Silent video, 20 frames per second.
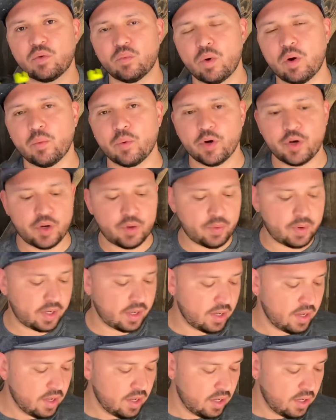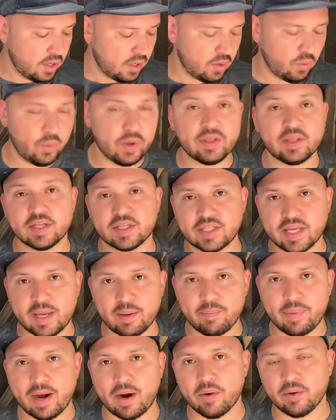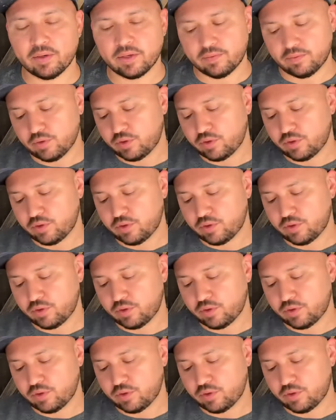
what we're doing with the same power level.